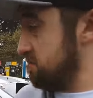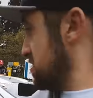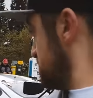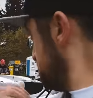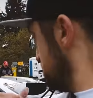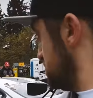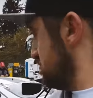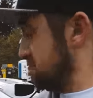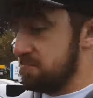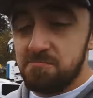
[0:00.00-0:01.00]
but
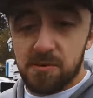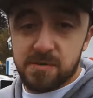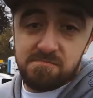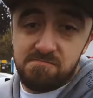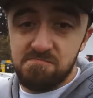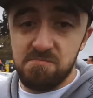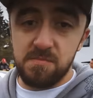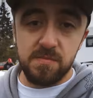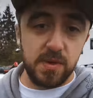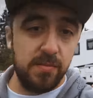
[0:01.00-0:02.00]
well,
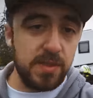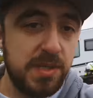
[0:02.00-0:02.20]
probably